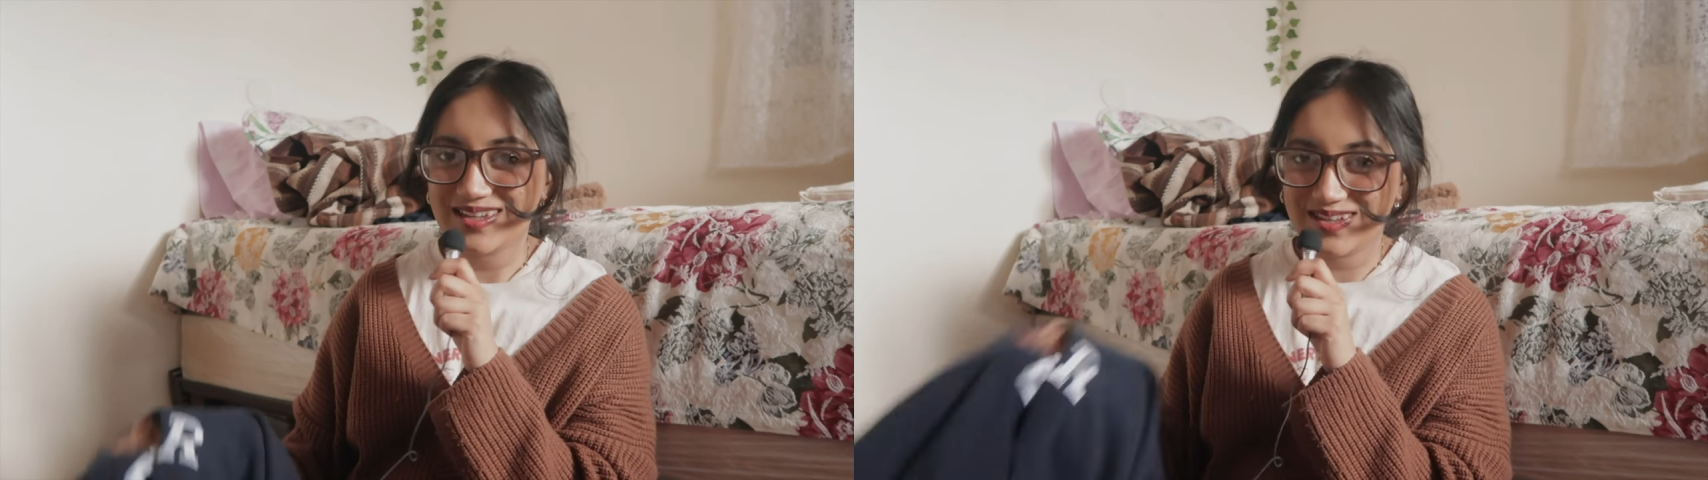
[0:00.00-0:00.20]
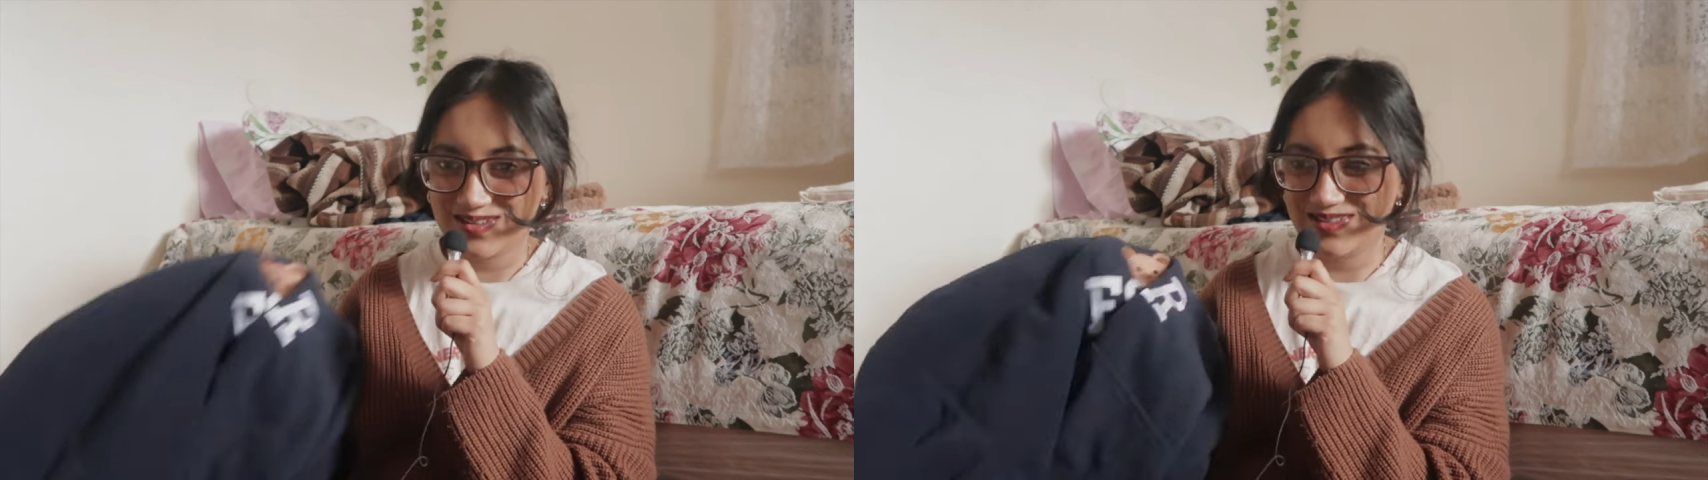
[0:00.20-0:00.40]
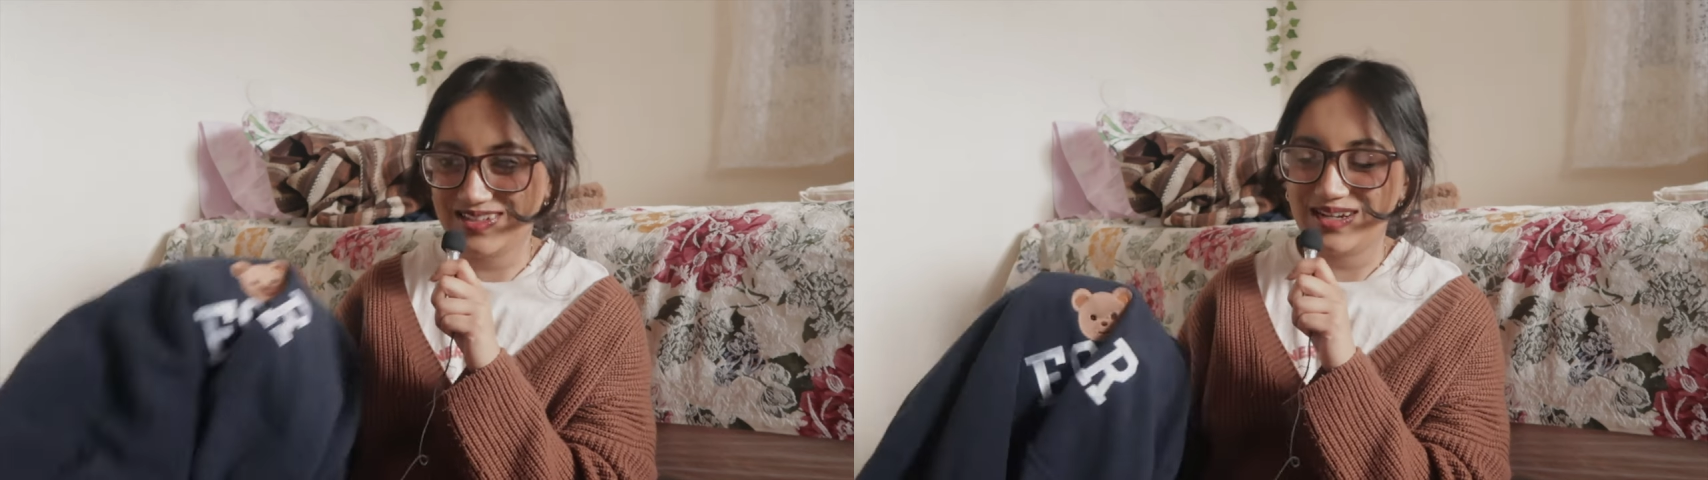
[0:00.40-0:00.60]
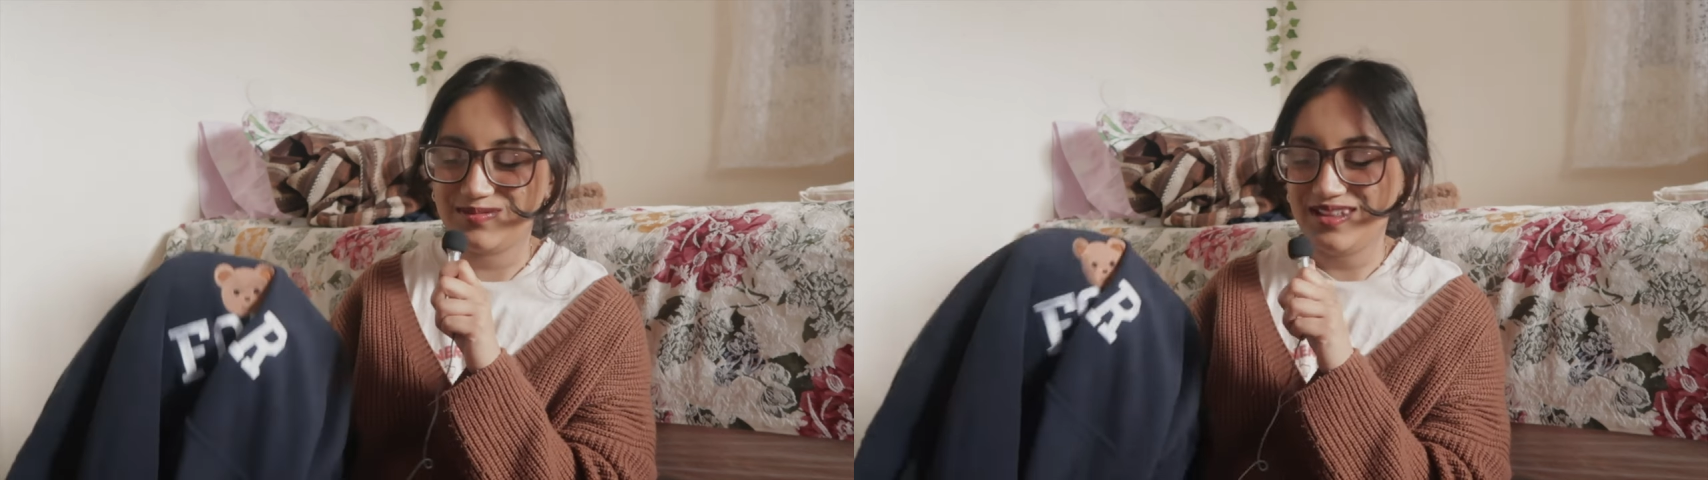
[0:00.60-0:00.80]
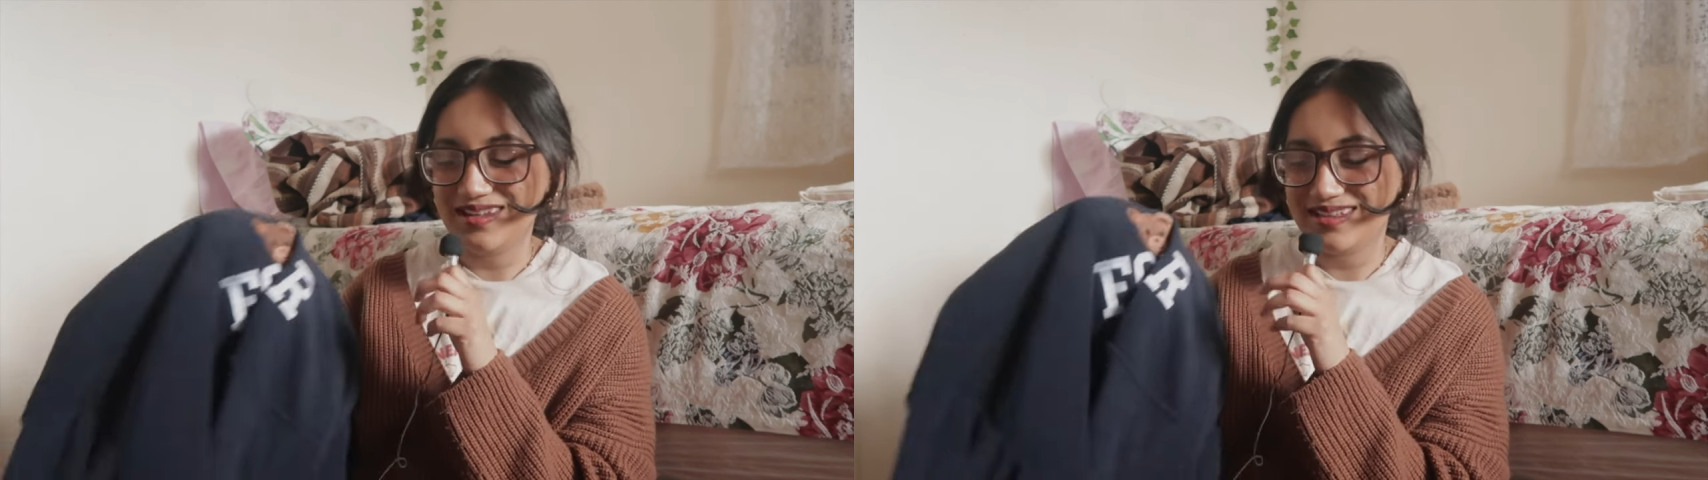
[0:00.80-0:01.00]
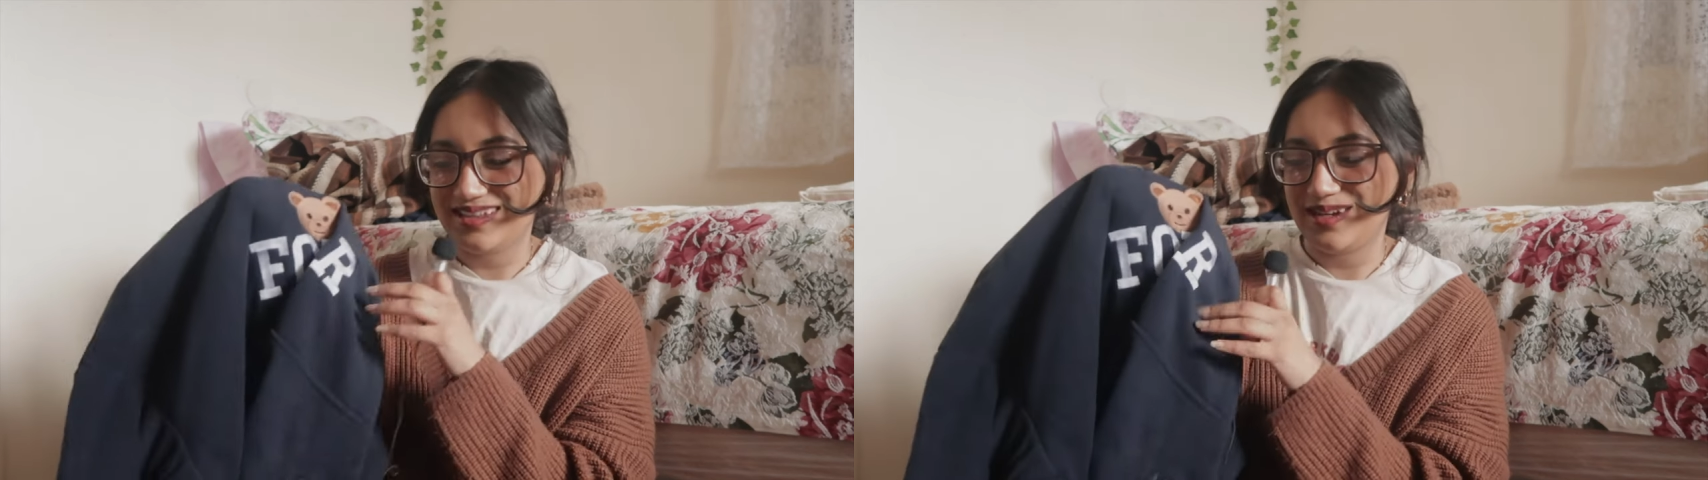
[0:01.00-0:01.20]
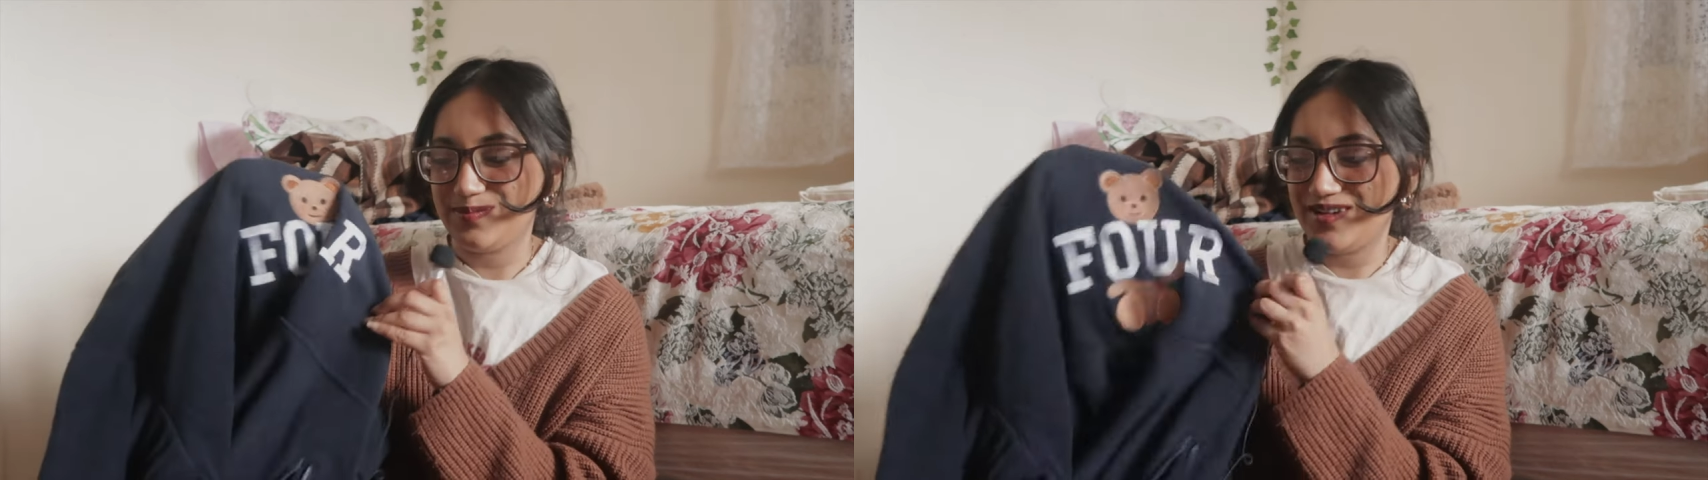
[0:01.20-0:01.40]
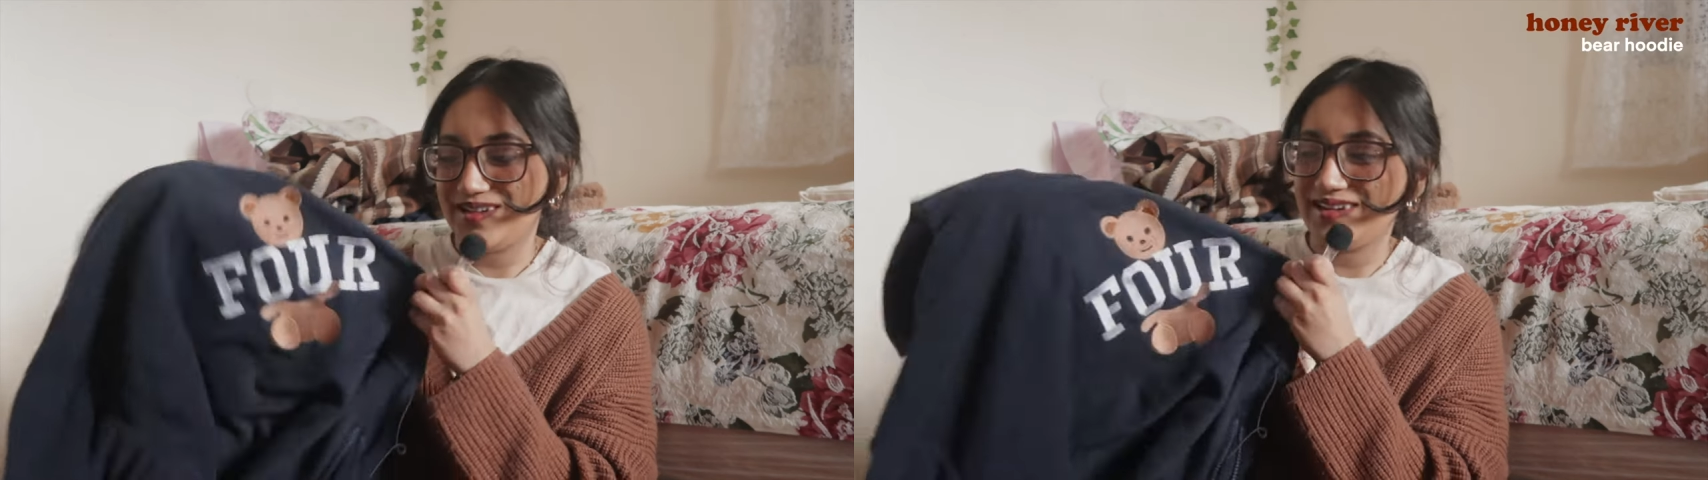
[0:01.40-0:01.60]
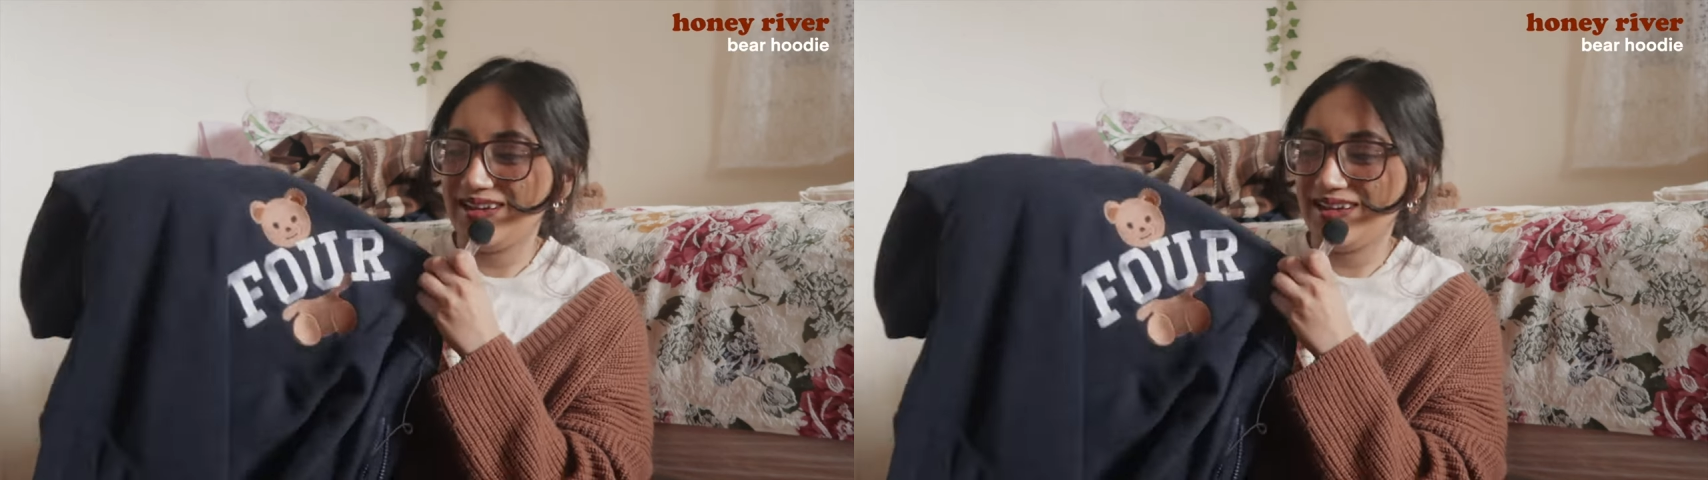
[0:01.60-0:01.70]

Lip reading: cute, and I'm really glad that I bought it.